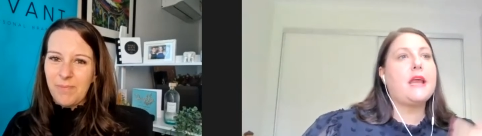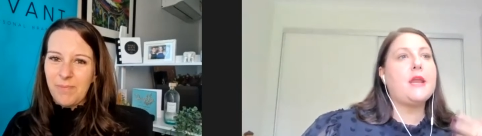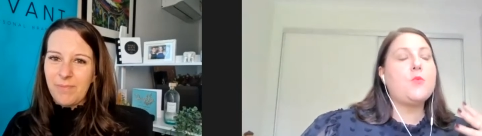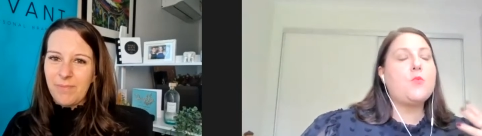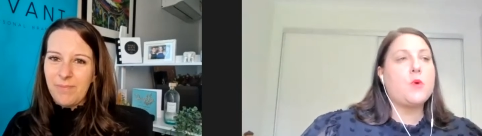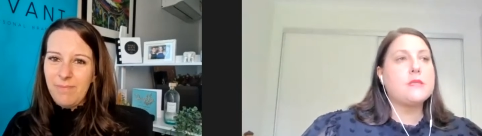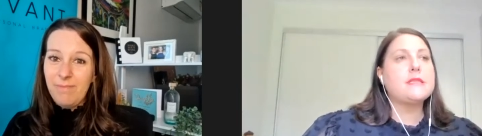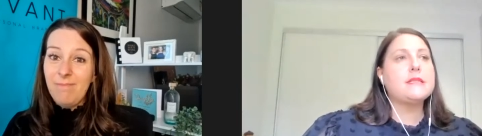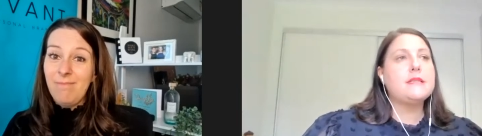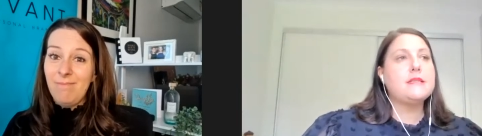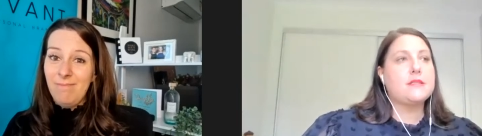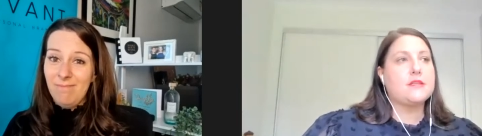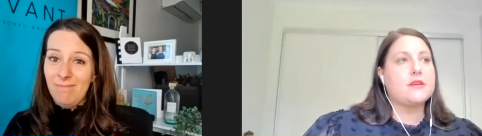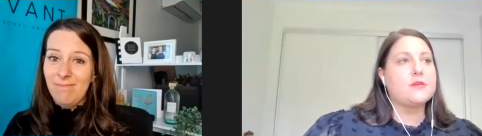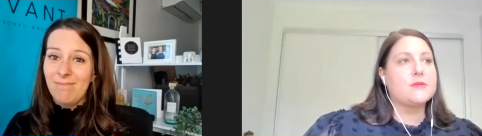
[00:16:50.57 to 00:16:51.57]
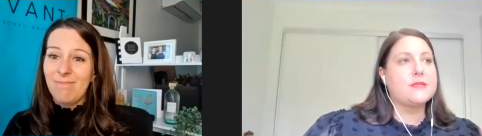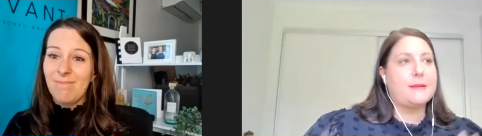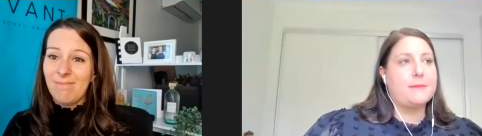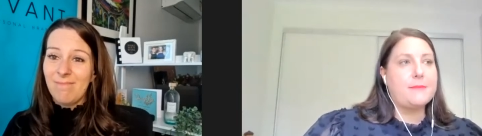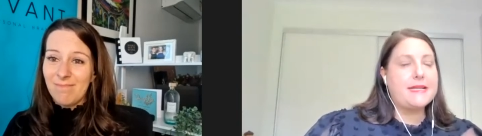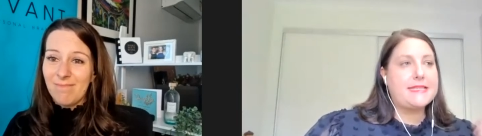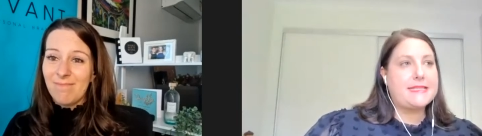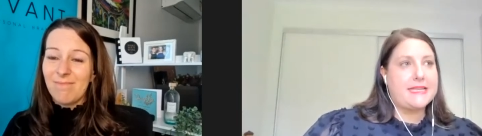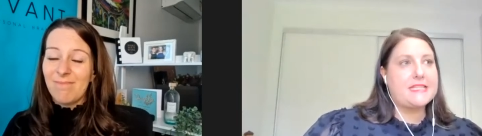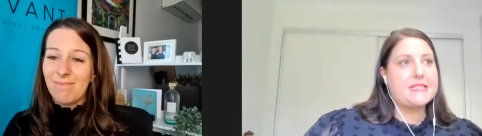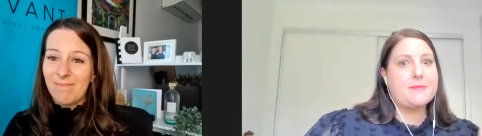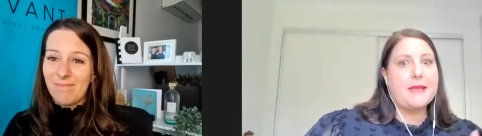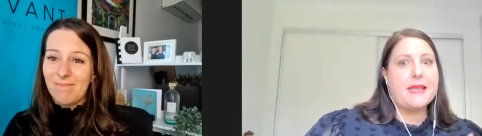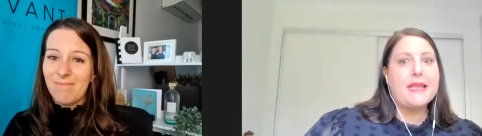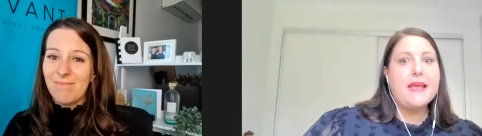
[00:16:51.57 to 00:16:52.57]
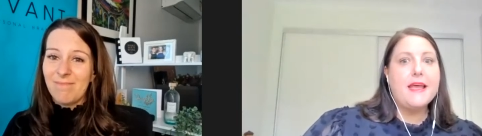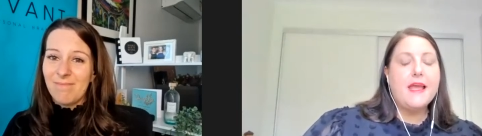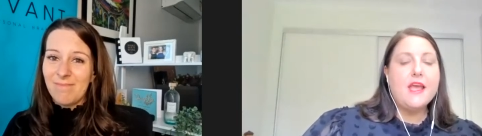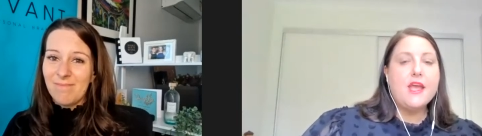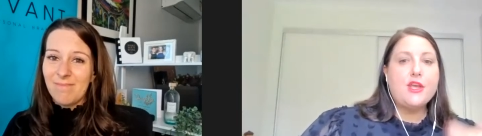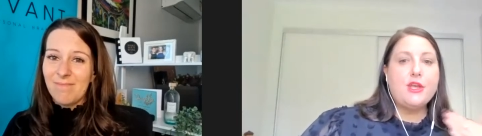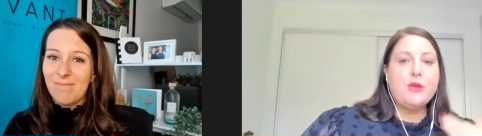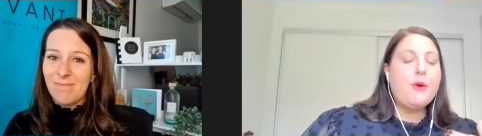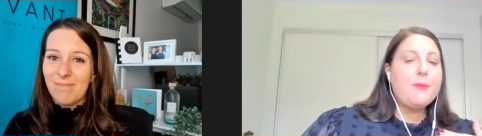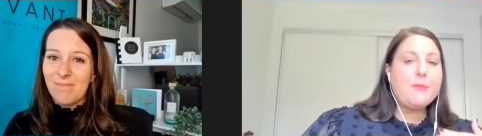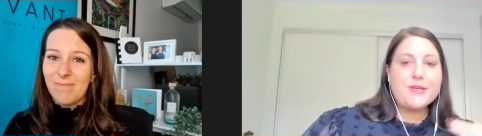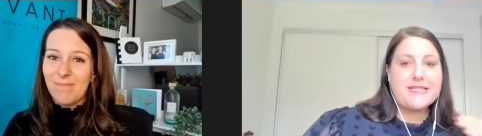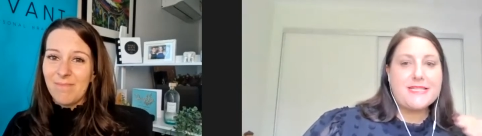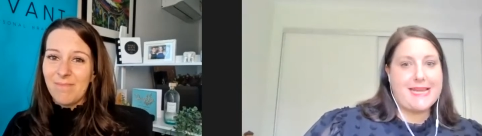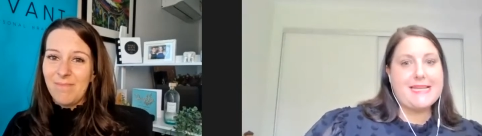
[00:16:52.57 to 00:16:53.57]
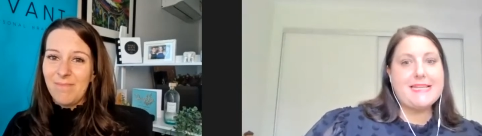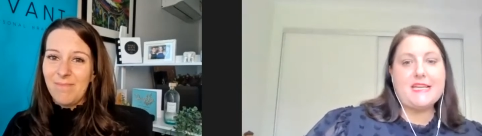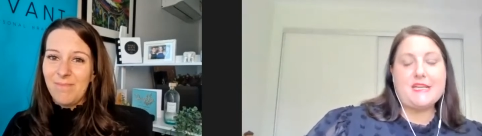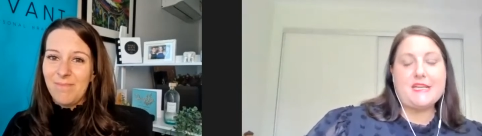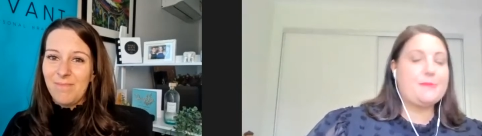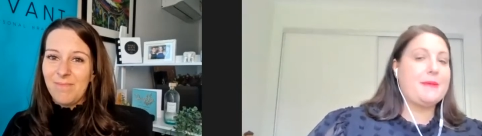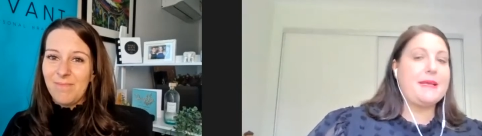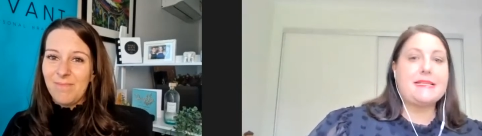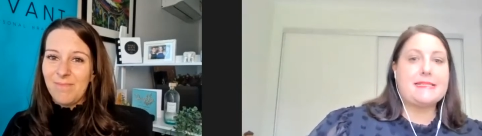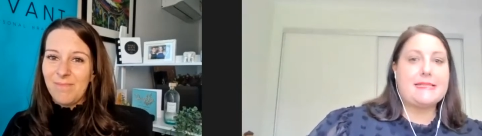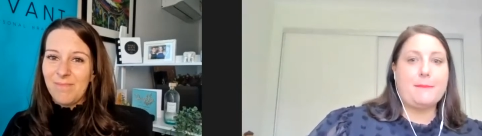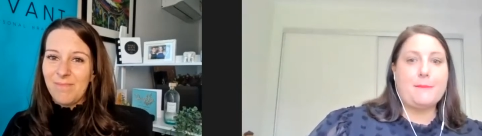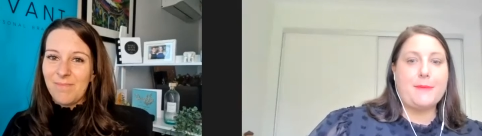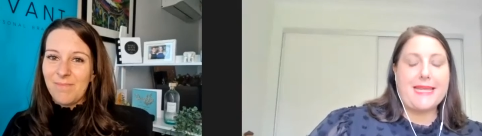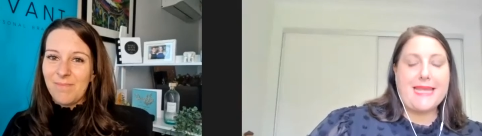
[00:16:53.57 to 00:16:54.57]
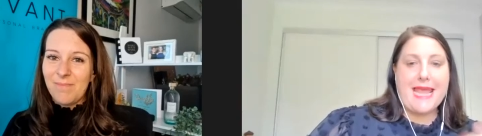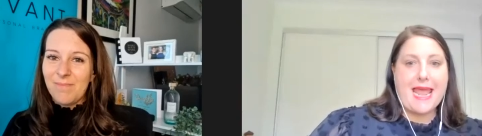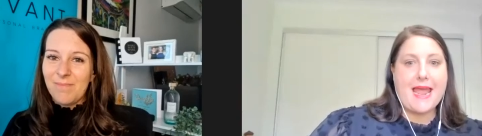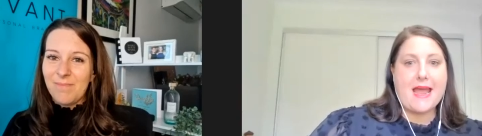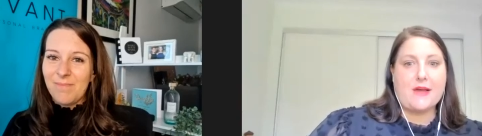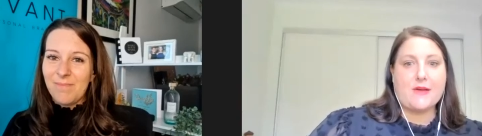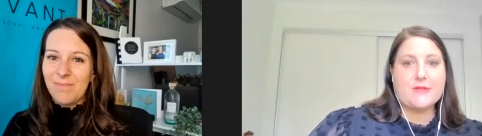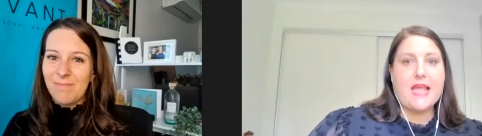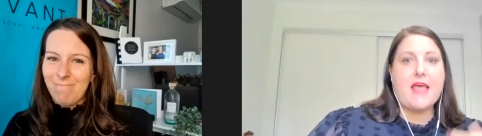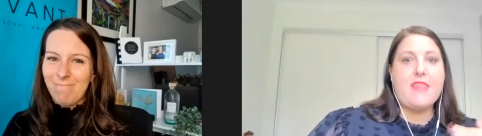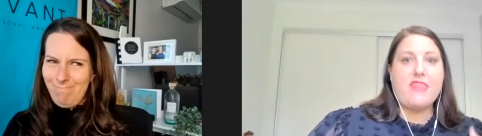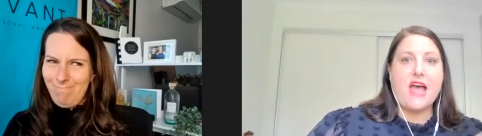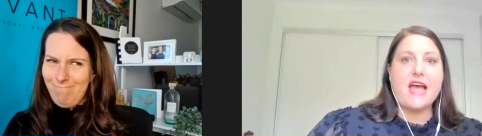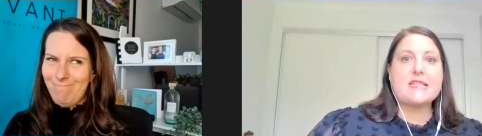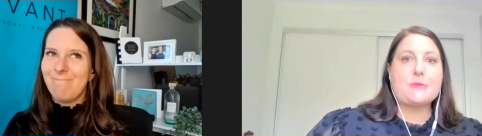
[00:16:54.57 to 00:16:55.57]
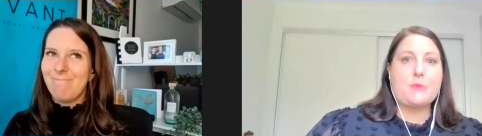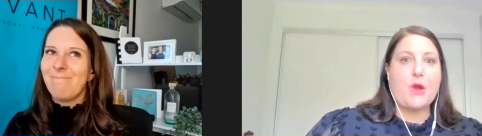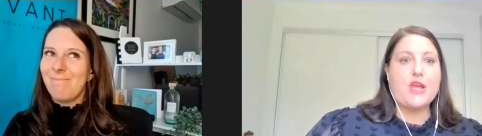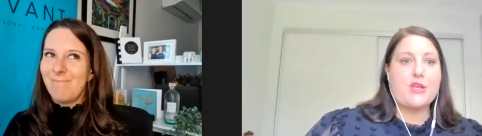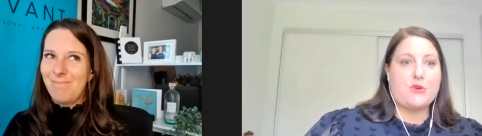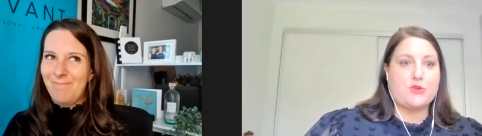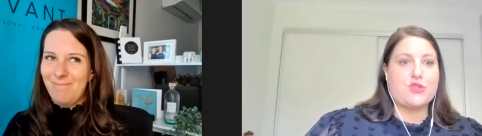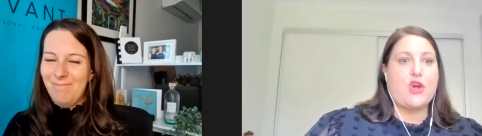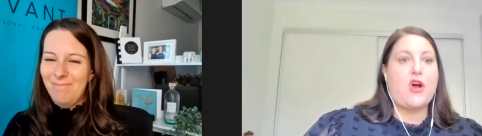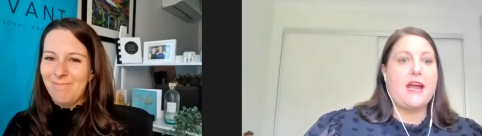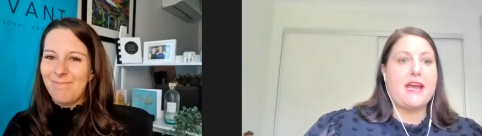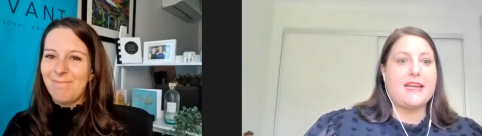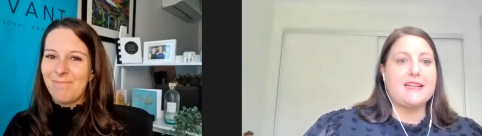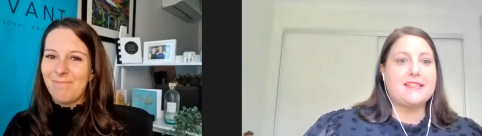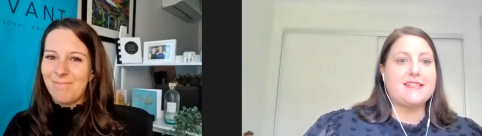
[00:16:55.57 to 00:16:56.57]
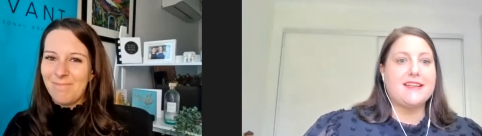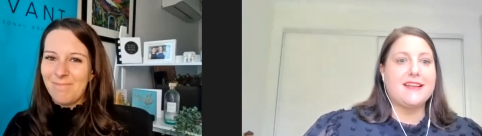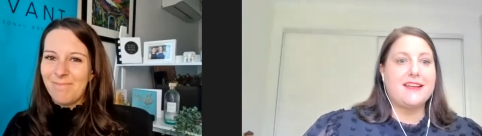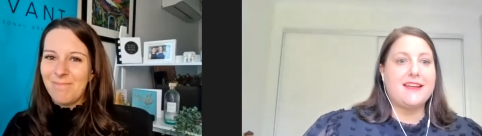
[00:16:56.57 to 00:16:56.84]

Speaker 1: And it wasn't until somebody said to me, "You're pretending to be somebody else, and that's why you're mm-hmm. tired."